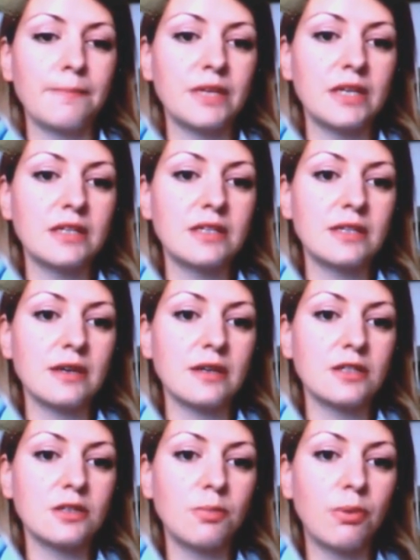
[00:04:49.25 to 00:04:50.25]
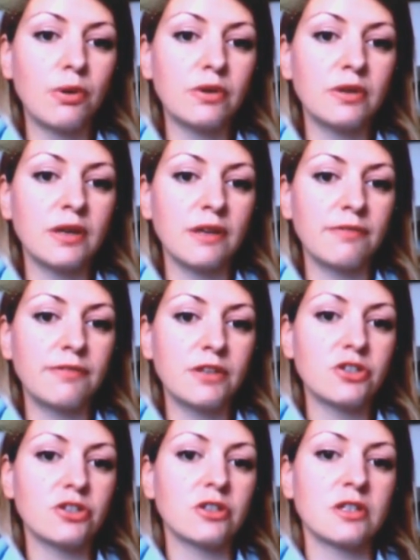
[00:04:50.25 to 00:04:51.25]
It's supporting
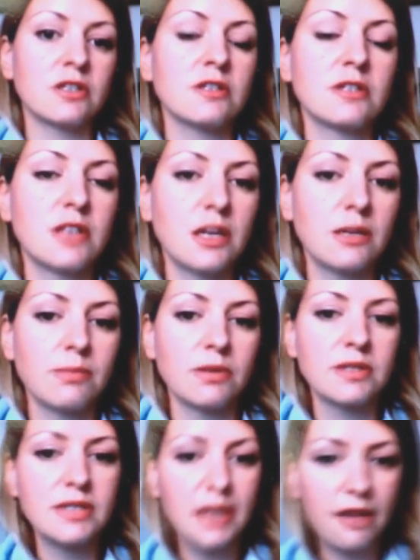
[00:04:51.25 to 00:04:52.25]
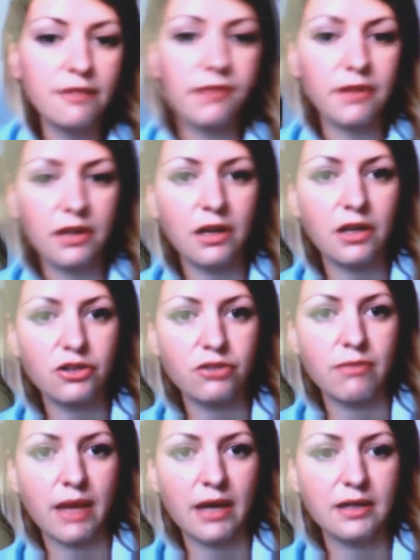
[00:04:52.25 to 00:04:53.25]
efficient and sustainable
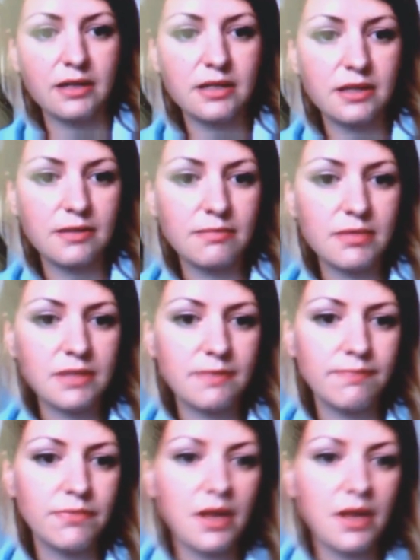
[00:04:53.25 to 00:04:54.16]
self-regulation mechanisms,